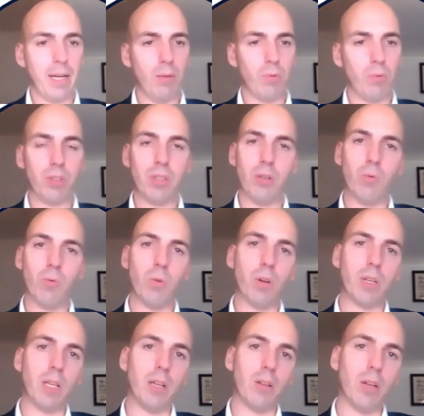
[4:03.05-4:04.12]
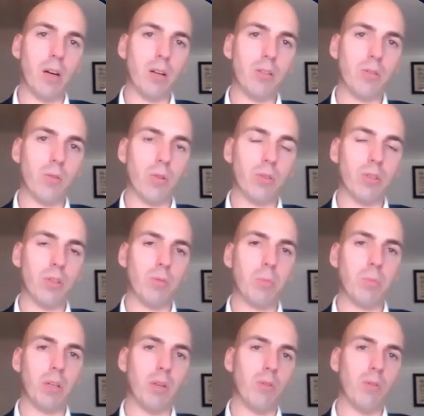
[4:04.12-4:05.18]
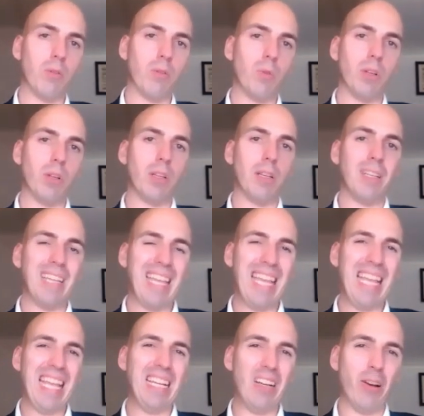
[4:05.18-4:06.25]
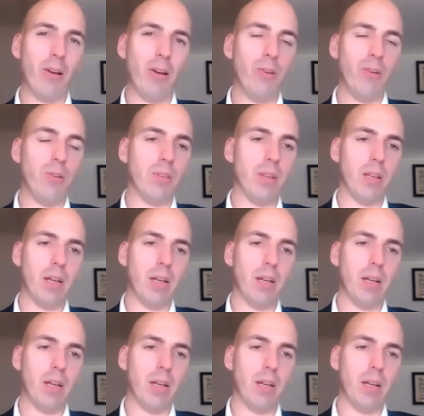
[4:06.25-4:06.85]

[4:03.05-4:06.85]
We're still working on our sources, because we're gonna include